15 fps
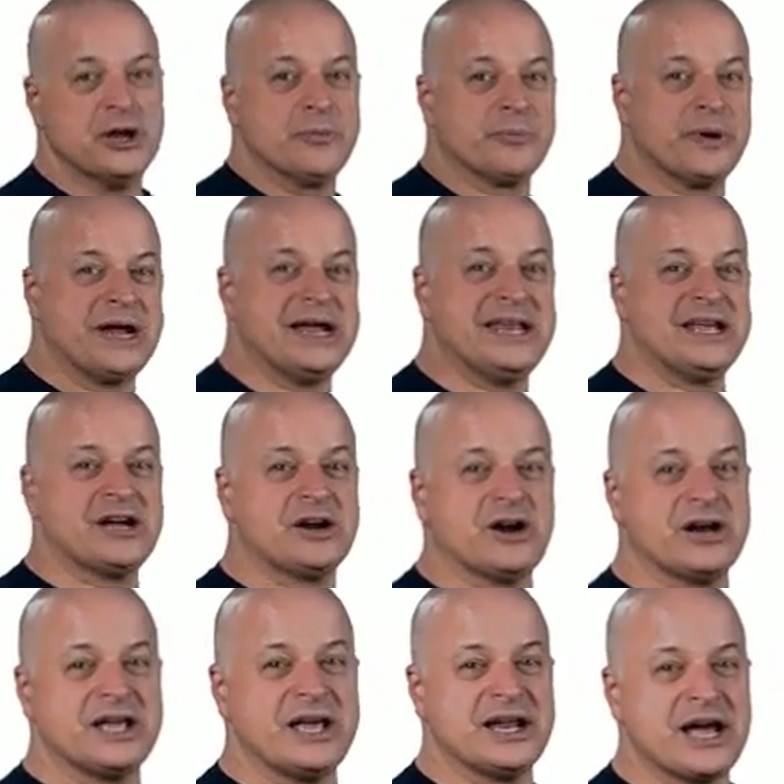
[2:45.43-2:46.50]

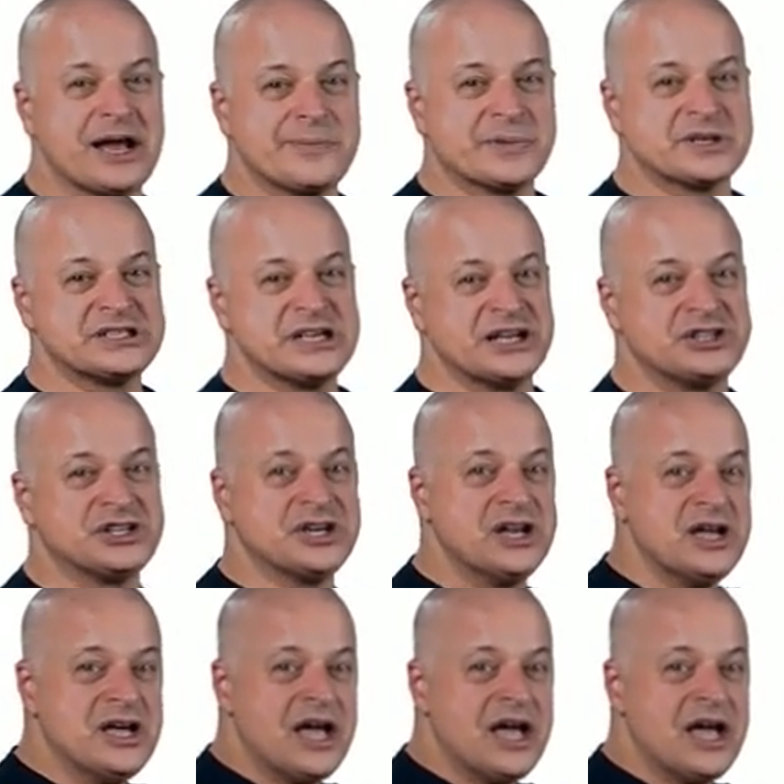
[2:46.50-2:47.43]
Bradycardia and hypertension,